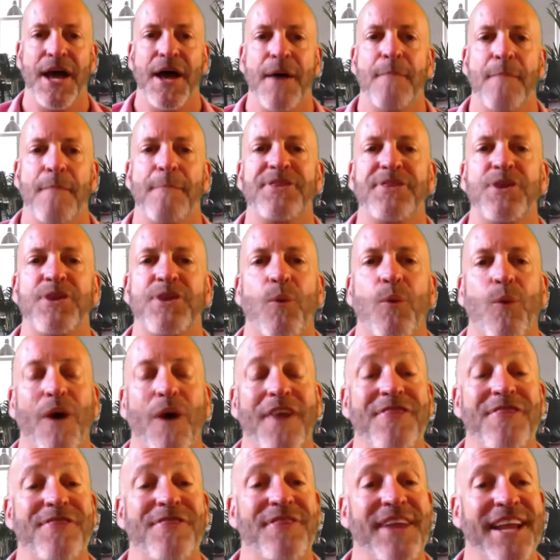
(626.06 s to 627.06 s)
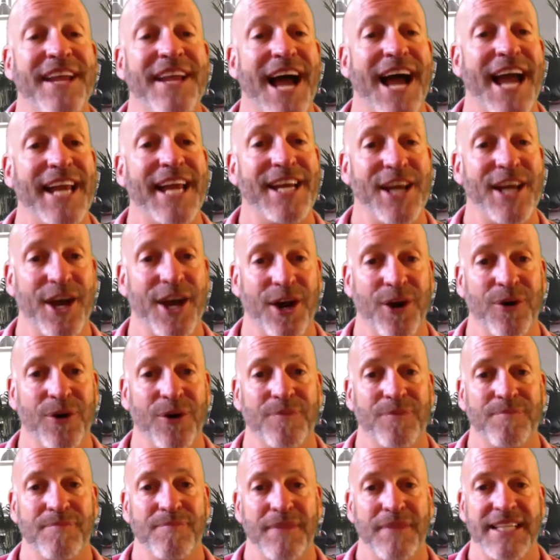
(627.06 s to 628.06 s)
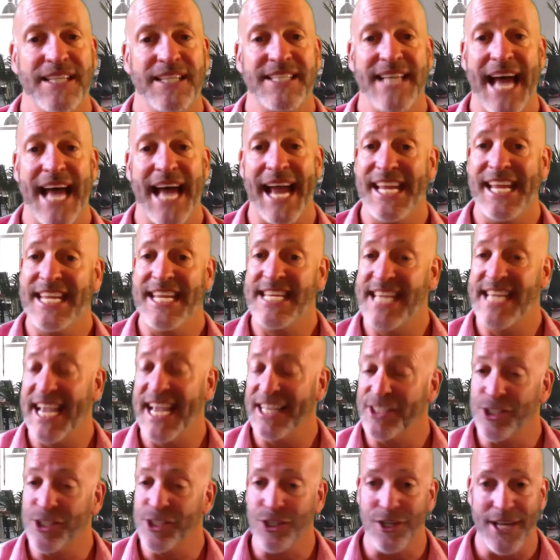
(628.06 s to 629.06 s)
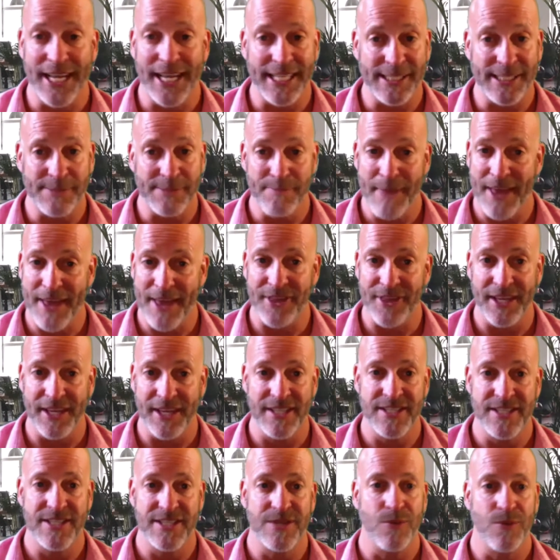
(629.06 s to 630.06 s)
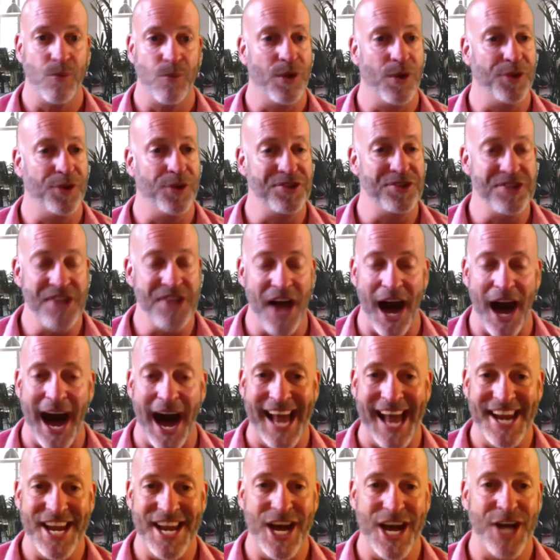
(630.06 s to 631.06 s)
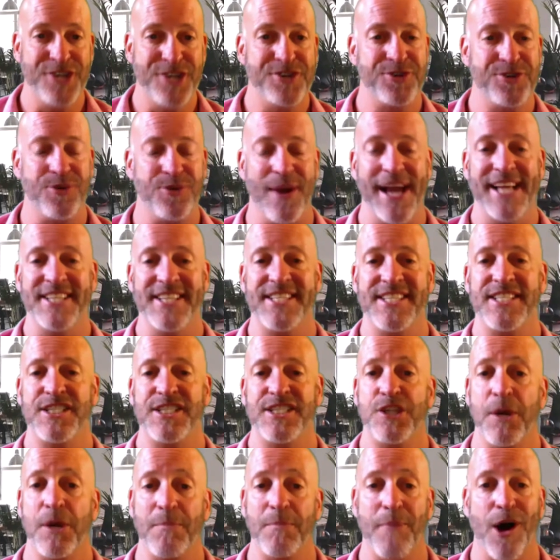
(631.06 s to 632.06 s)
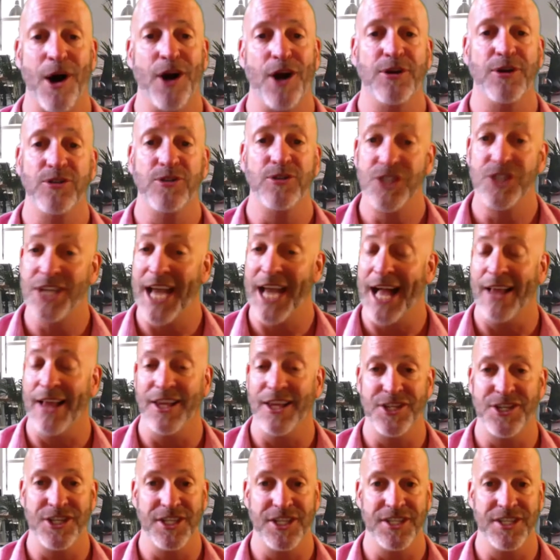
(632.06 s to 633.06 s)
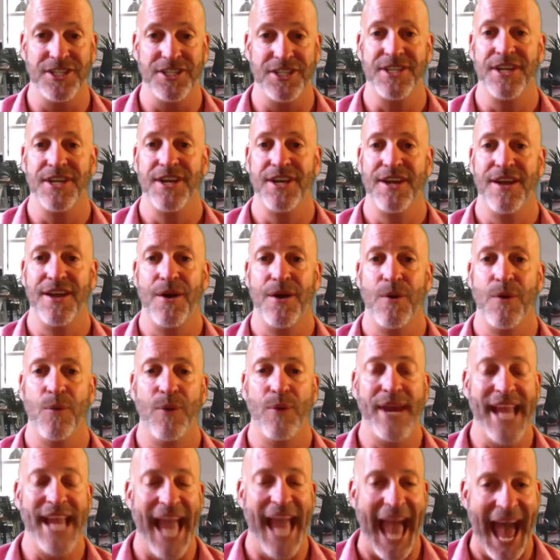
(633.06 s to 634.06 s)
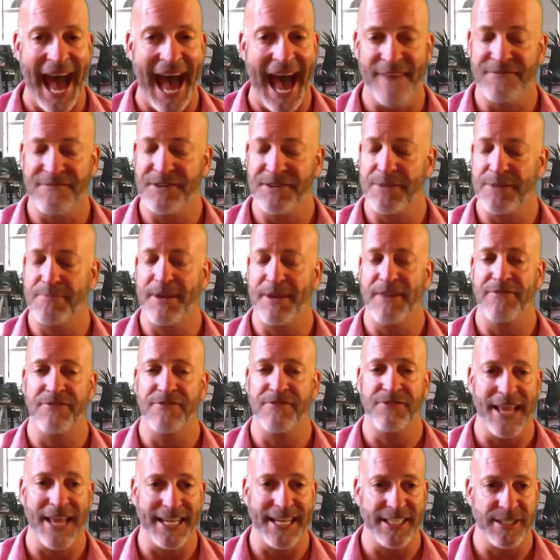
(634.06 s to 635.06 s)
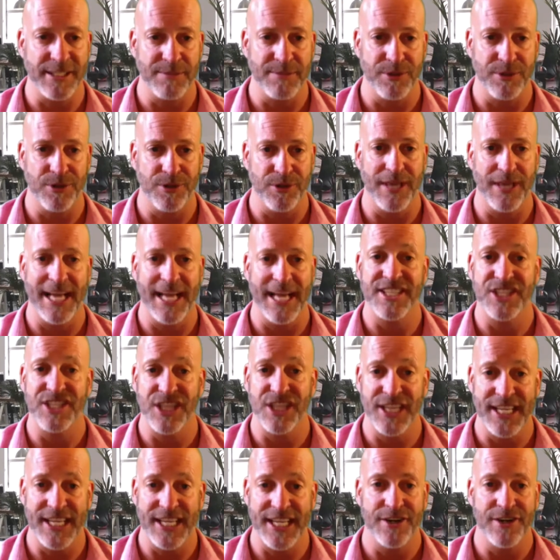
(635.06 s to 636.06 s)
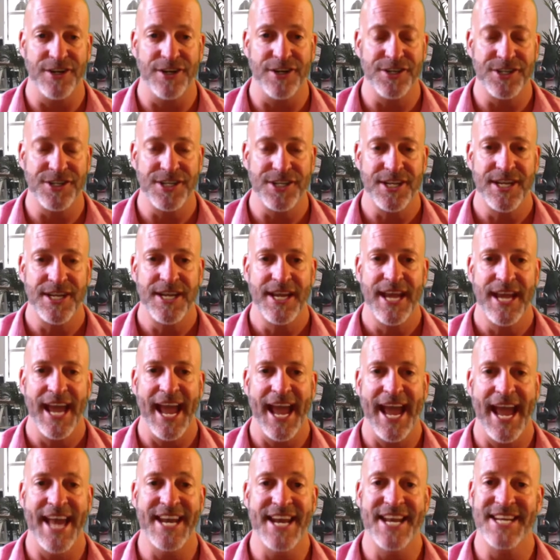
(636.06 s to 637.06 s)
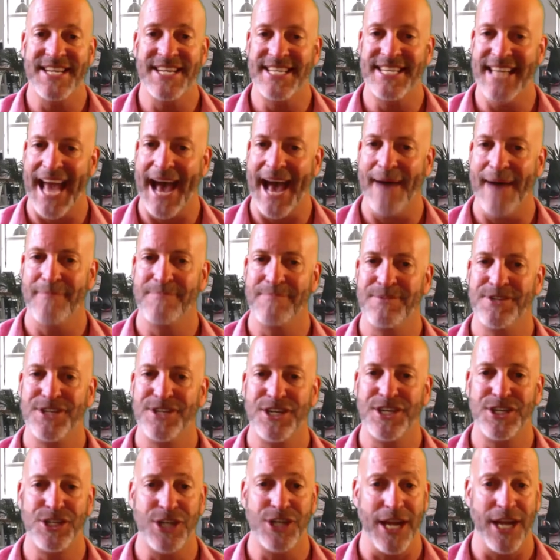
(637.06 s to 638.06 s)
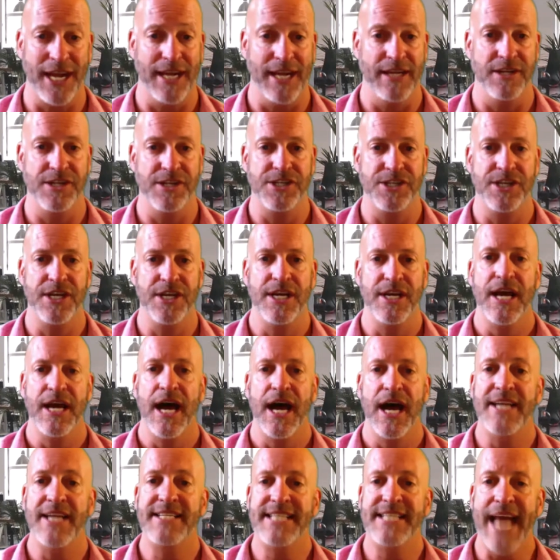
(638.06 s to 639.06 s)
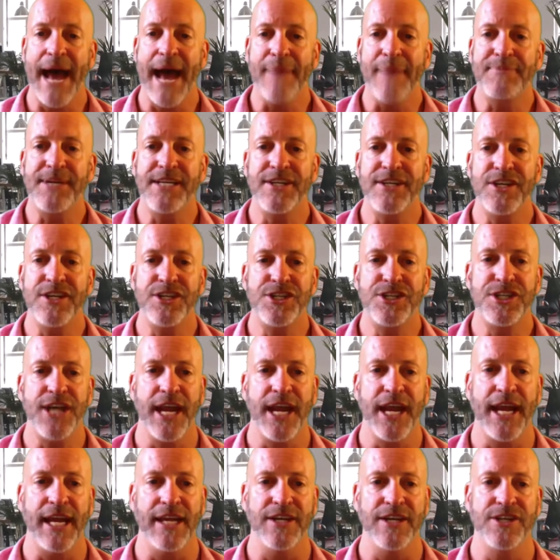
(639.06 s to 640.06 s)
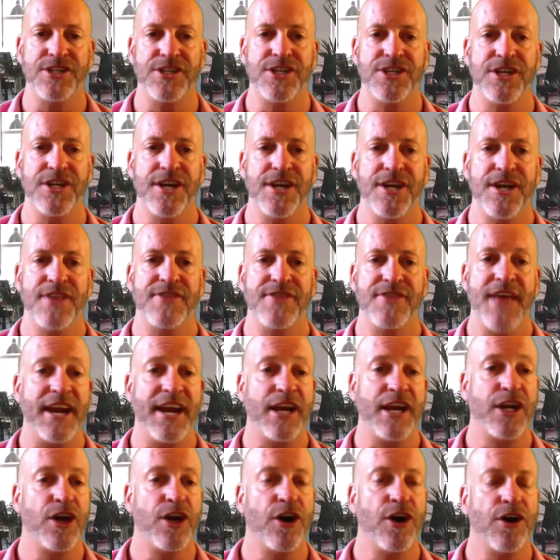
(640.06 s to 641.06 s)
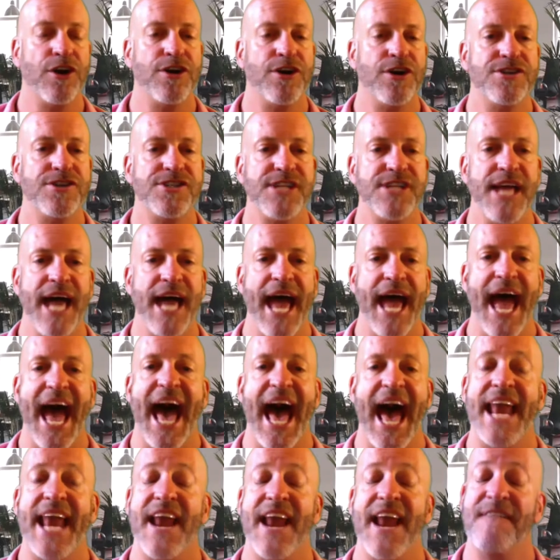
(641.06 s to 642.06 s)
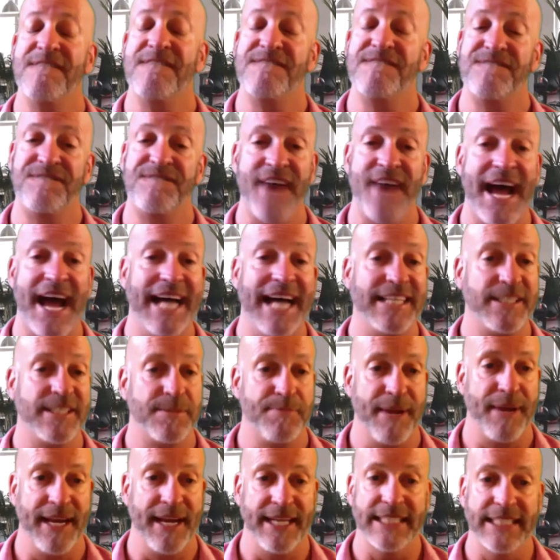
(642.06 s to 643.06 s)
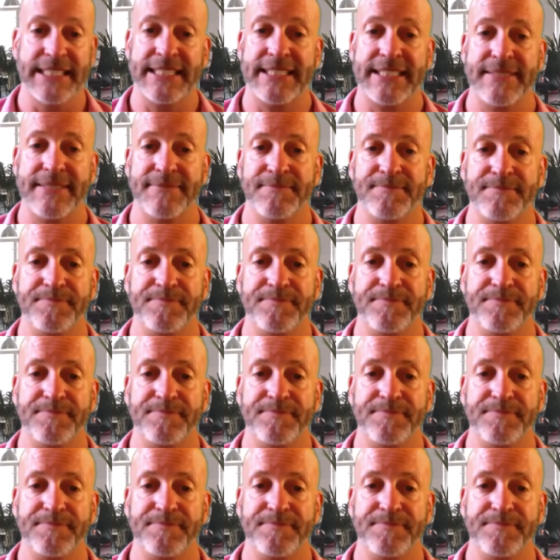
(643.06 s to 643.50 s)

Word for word: But the one thing I know is that yesterday's methods will not address tomorrow's challenges. We have to be flexible as leaders and adapt to change, adapting to change that occurs at a fast pace.